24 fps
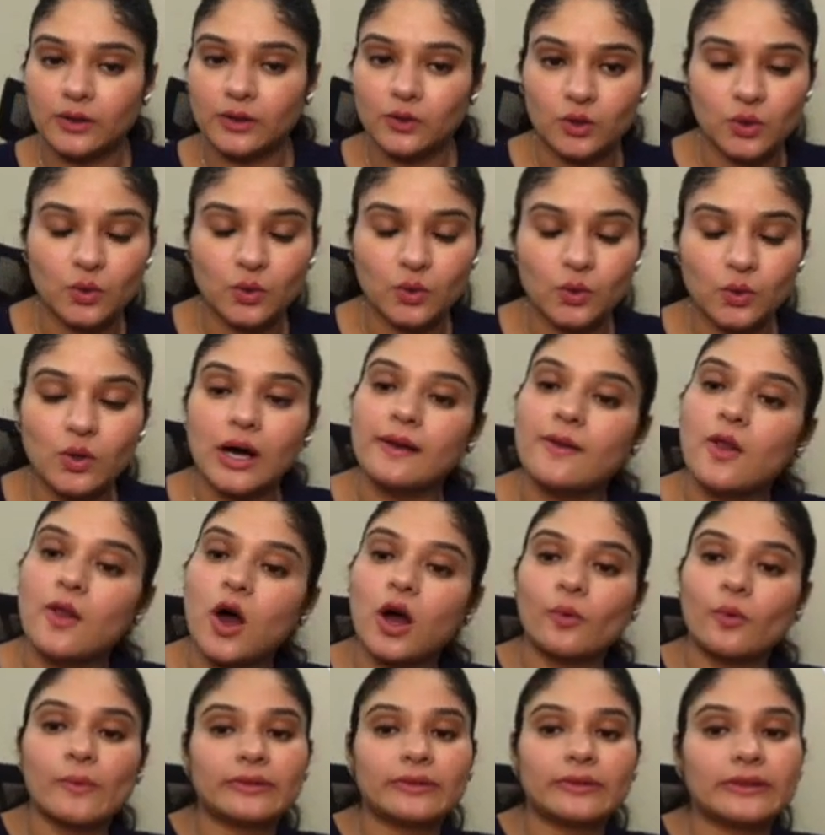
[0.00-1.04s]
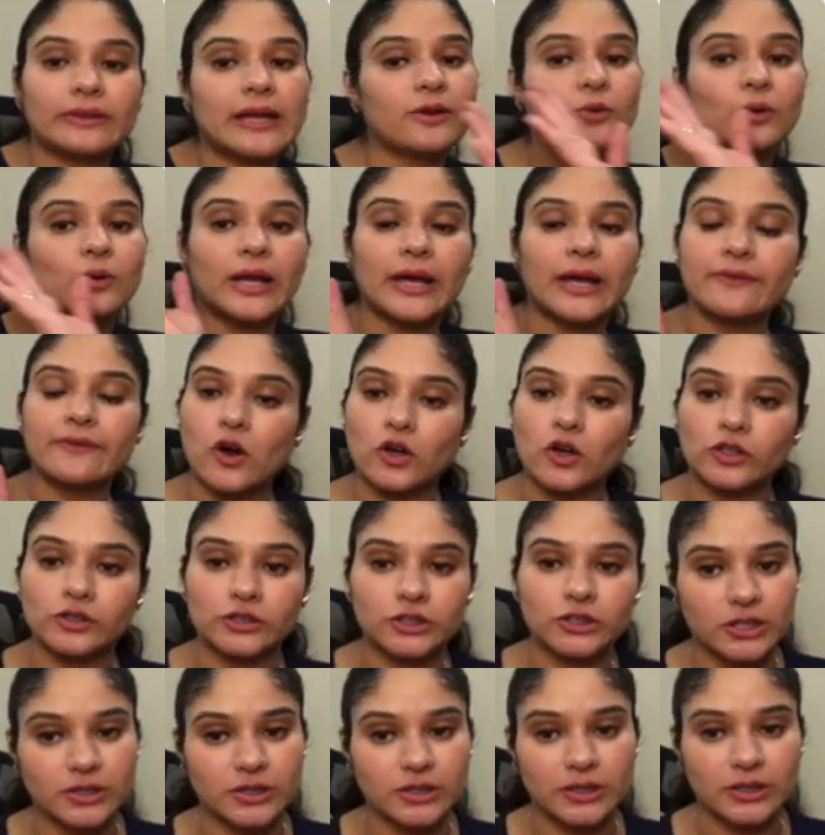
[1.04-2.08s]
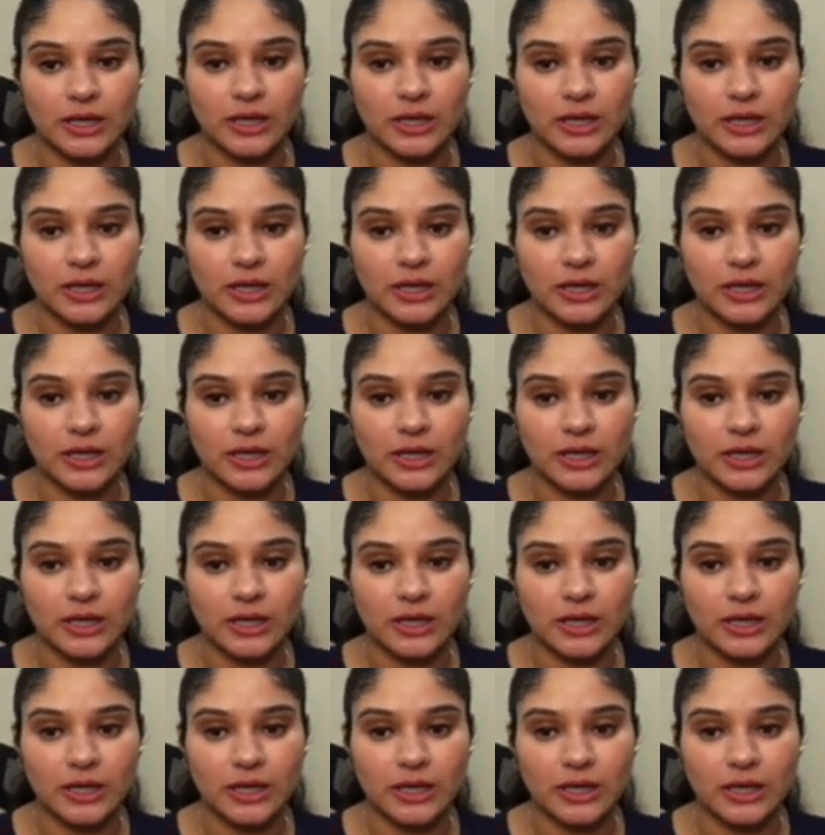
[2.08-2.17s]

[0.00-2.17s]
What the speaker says: Along with that, you will have oxygen coming